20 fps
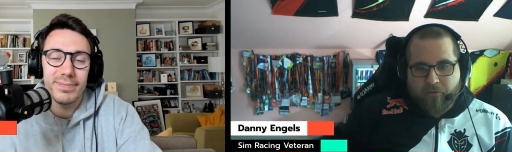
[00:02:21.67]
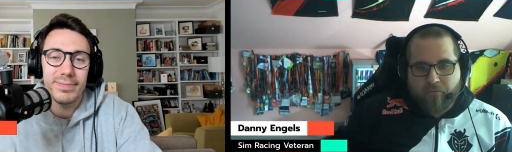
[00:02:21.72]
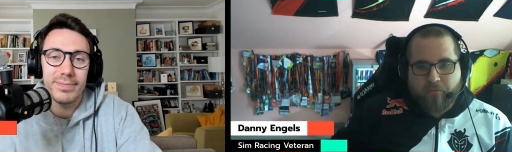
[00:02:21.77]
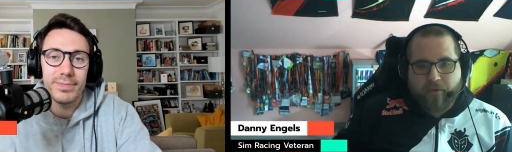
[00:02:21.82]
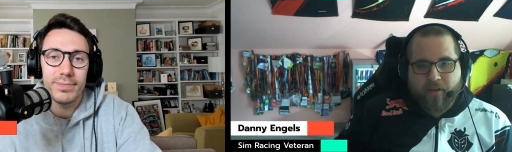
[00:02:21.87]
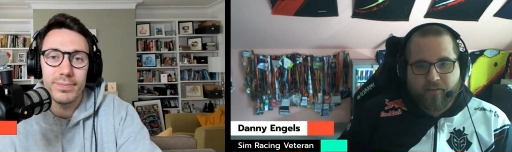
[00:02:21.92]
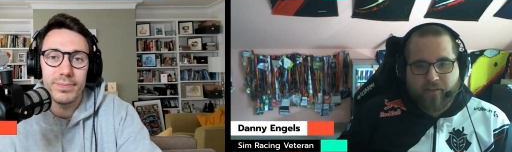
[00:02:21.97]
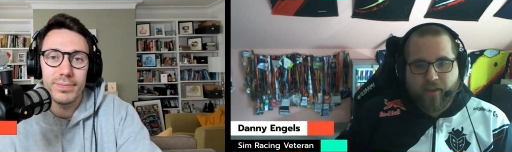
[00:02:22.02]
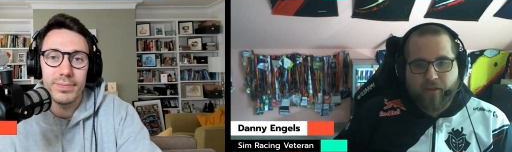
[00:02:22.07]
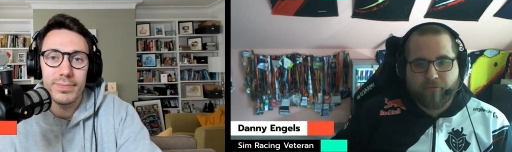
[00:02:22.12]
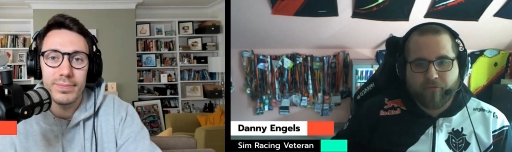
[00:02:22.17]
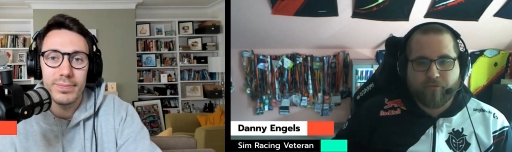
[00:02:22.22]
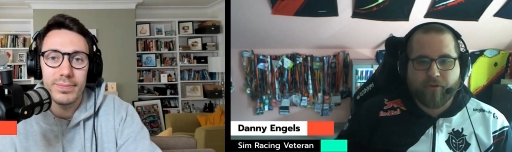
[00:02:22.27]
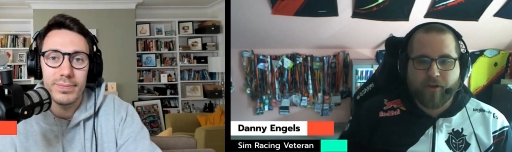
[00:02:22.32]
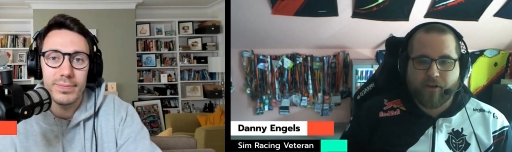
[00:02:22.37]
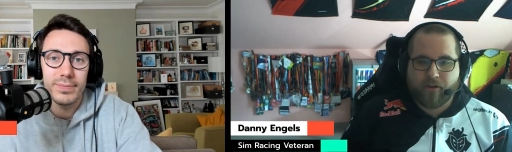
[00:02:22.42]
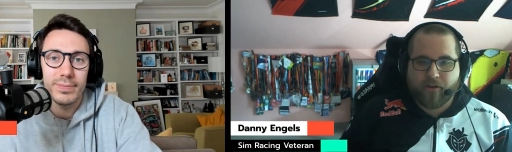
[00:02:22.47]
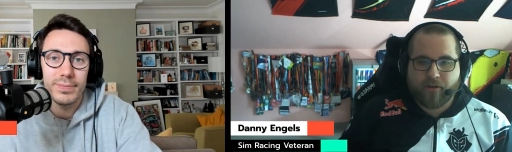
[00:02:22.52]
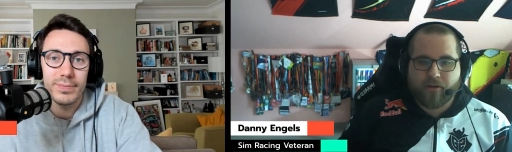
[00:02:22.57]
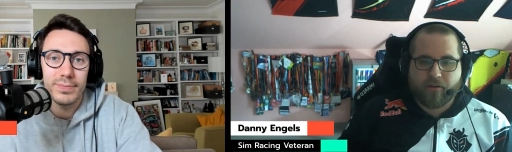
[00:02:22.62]
Speaker 1: You must have
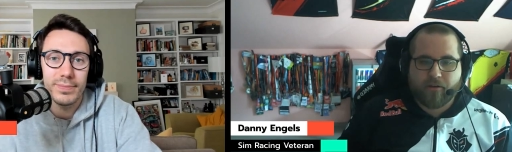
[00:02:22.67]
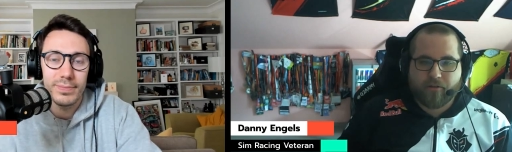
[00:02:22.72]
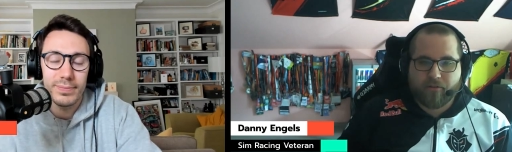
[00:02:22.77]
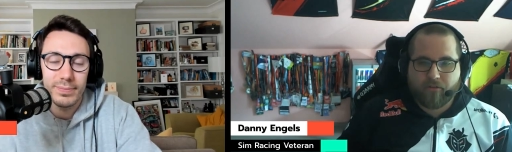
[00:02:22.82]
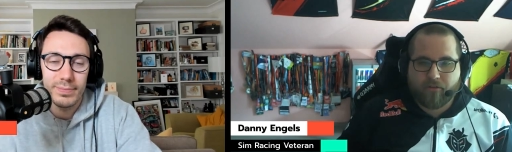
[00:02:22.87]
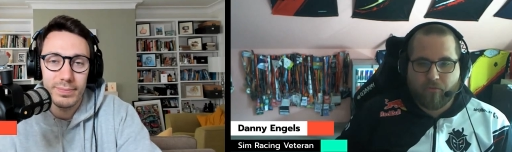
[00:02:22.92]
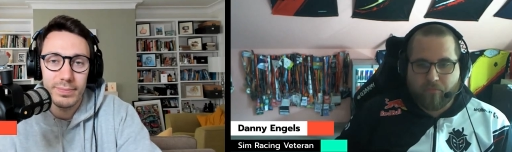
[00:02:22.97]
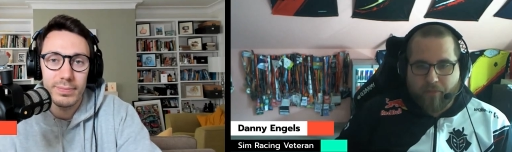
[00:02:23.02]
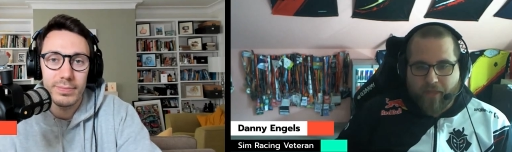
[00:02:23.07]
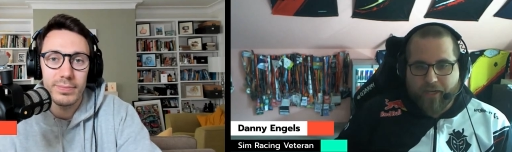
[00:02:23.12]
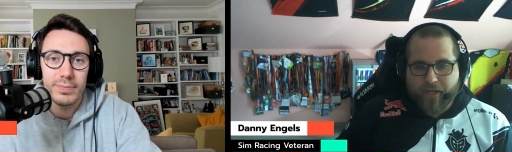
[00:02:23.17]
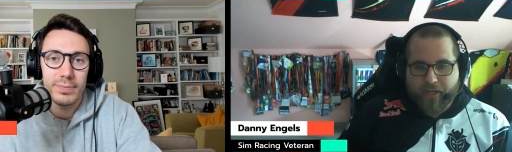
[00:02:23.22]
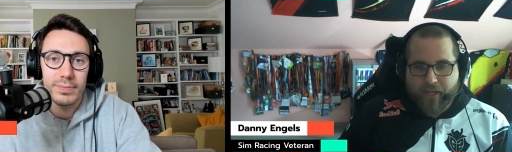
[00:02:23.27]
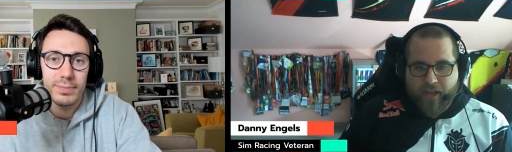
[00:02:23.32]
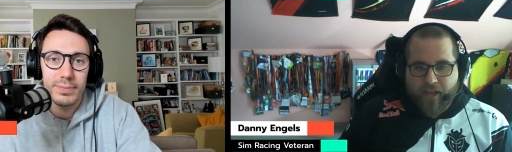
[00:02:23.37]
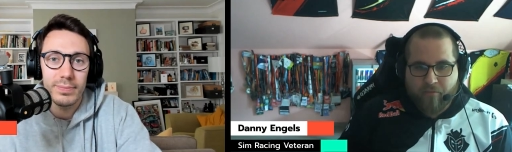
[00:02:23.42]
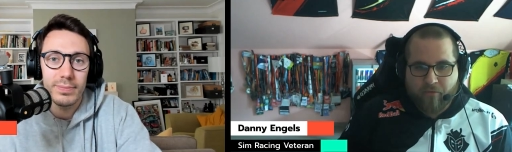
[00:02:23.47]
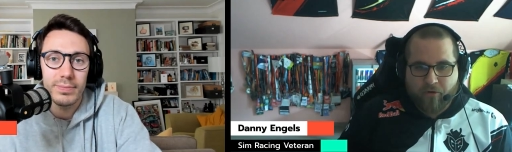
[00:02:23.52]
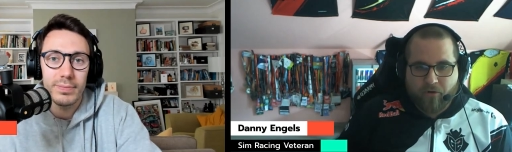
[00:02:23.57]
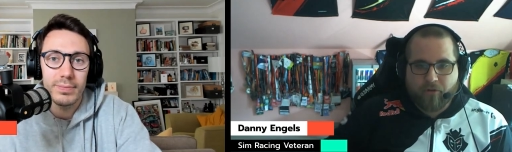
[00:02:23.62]
fun to play the
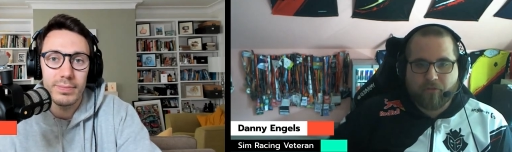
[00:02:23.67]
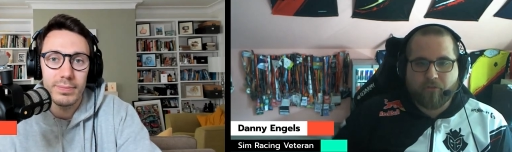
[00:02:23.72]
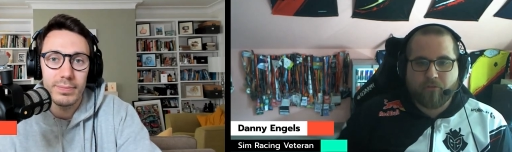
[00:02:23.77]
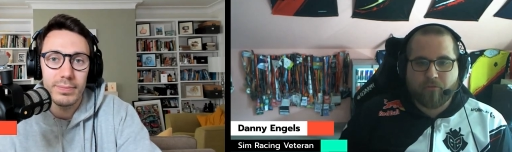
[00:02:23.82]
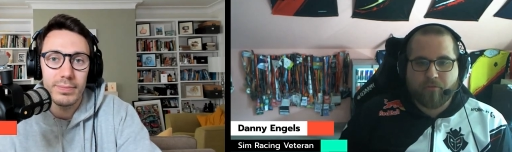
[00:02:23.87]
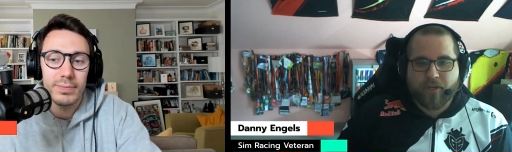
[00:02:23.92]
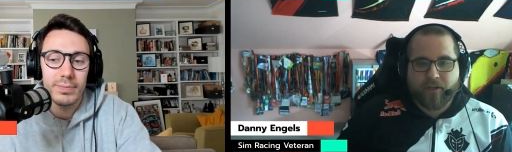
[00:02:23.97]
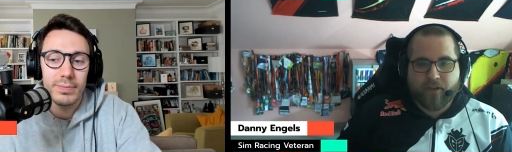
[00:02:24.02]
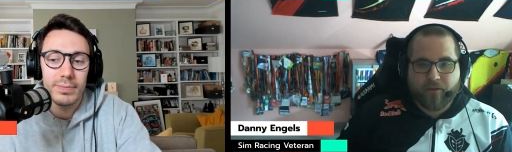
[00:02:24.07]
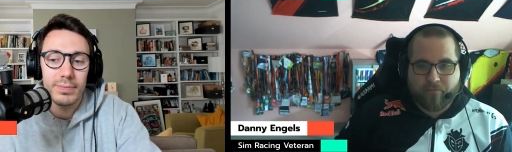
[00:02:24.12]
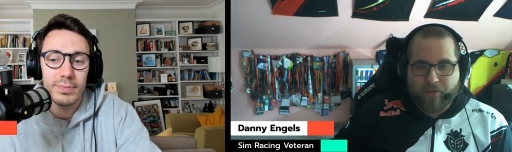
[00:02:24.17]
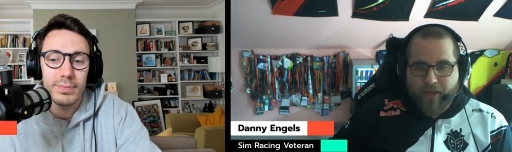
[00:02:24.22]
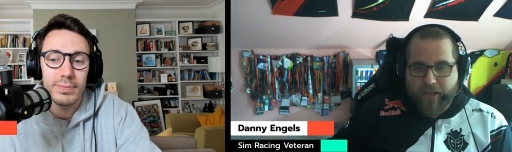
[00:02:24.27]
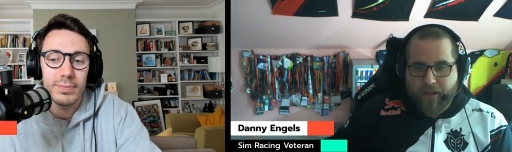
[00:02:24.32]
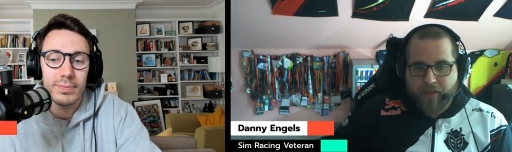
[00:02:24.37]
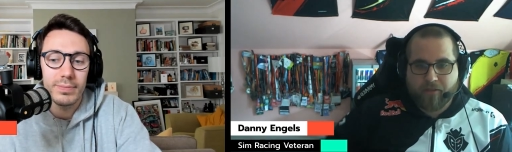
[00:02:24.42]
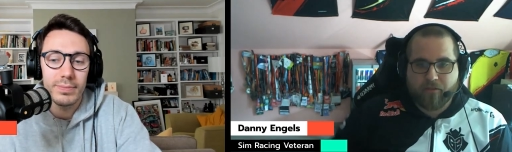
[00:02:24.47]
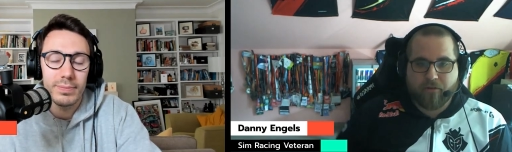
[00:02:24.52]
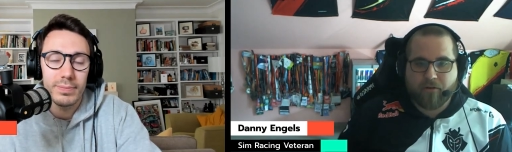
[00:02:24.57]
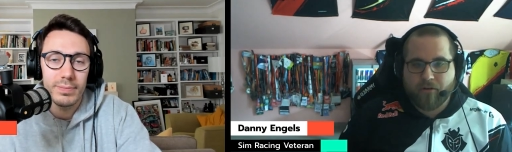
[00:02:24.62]
game in order to really
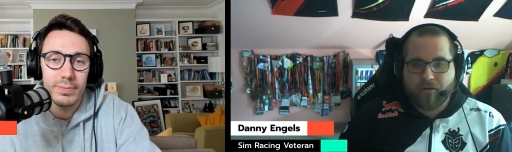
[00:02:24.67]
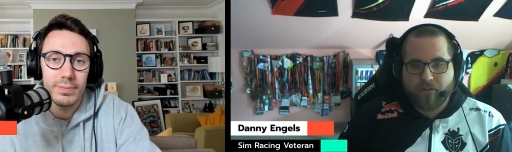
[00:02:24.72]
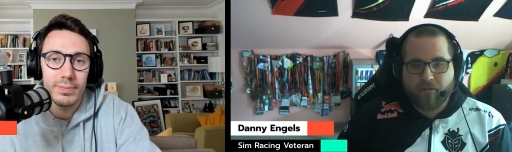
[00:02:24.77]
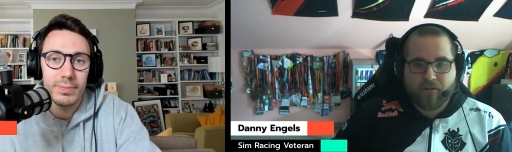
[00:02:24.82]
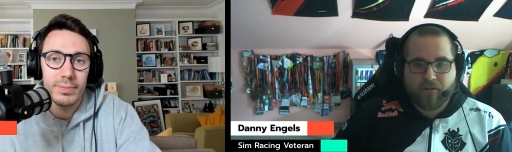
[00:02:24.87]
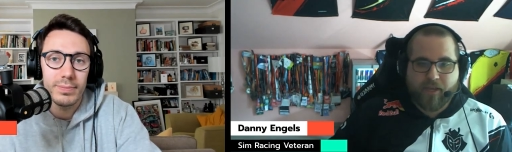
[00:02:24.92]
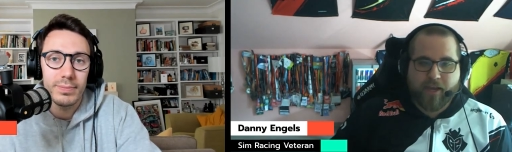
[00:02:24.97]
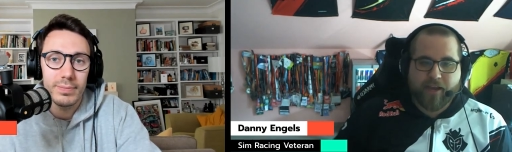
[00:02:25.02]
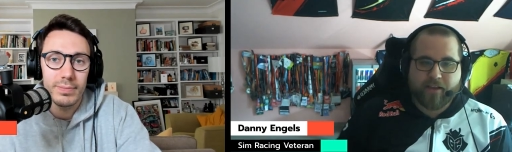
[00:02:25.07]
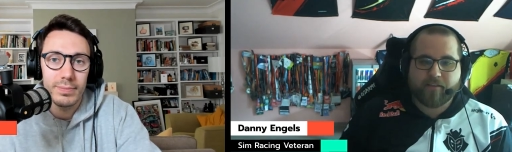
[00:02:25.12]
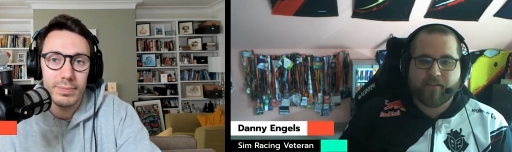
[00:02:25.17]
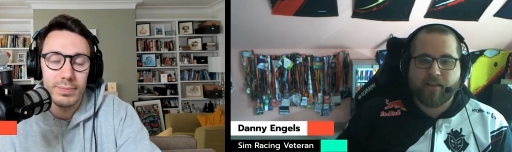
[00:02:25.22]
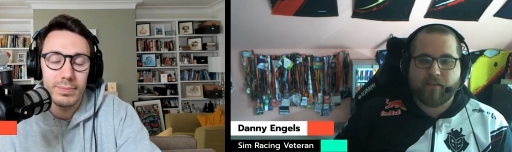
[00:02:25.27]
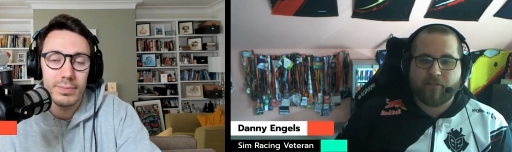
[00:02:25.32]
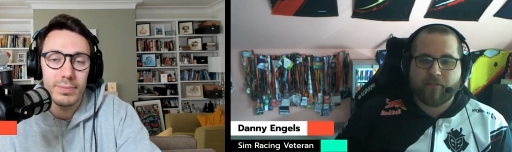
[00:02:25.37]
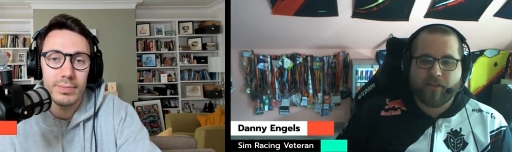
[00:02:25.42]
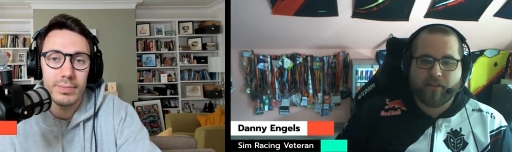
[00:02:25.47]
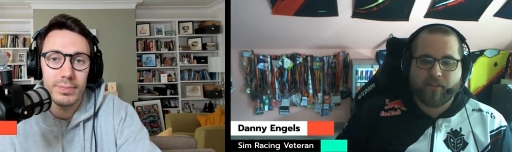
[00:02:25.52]
play it on, a, on the highest level.